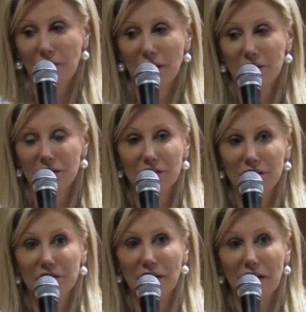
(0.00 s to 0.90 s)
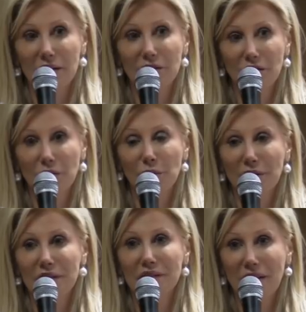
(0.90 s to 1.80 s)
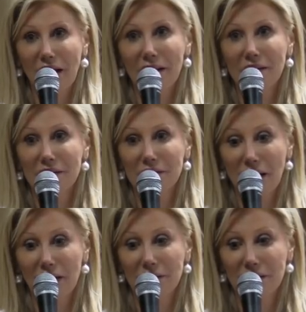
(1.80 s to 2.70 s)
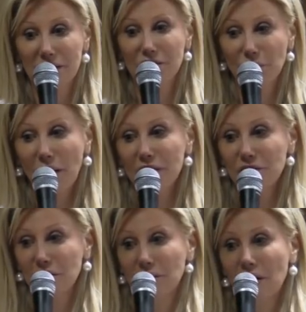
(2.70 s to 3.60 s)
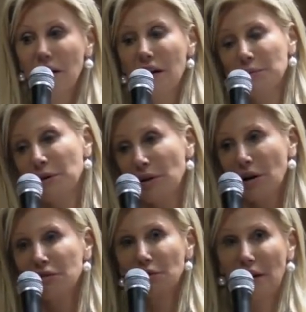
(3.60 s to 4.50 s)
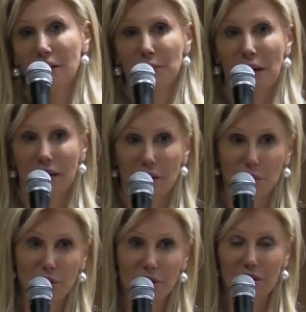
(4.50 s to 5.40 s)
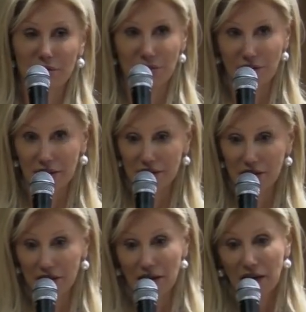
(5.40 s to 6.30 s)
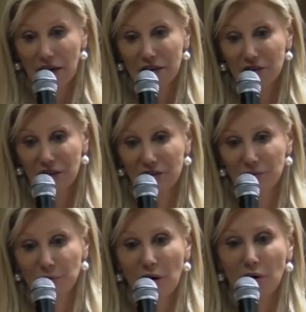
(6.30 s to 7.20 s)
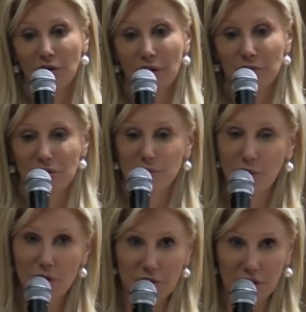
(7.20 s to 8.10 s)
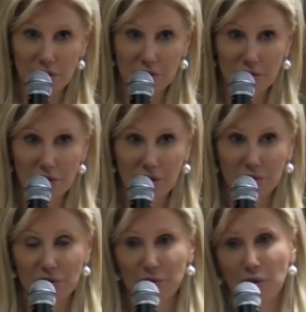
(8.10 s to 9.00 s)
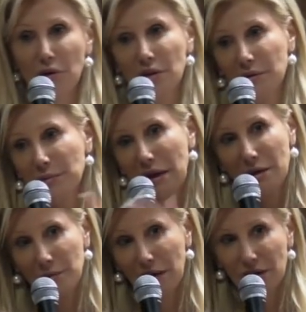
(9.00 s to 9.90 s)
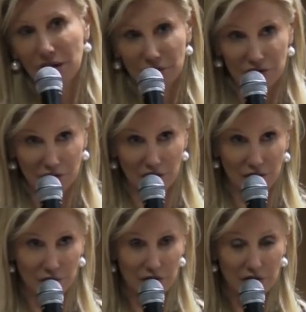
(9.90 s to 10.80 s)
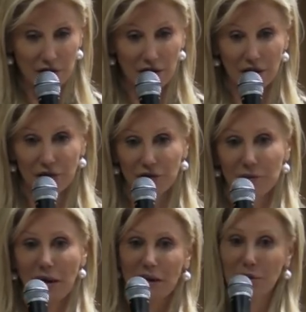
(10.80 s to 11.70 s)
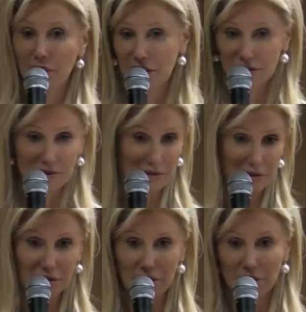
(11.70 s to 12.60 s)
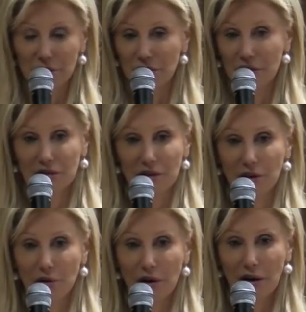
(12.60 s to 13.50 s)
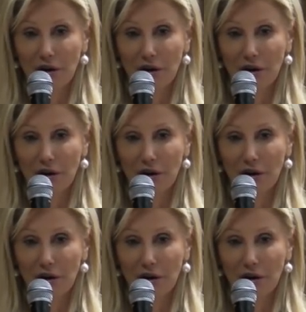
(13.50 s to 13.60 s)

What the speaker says: it's just a sad, you know, we're in a sad, sad situation, and we're all trying to make it work and fix it. It's a program that's broken. You know, it was broken many, many years ago, and for many reasons, you know. So